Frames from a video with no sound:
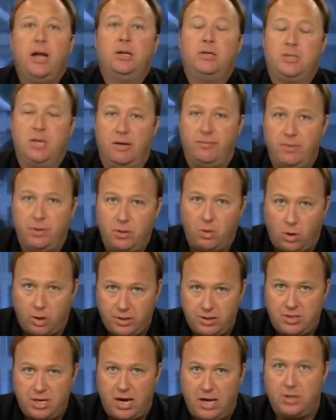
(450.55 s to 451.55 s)
It is of the
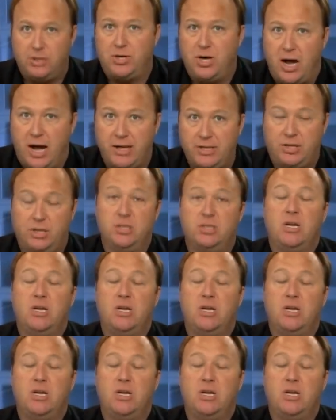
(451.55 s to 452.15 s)
Lord to take shots.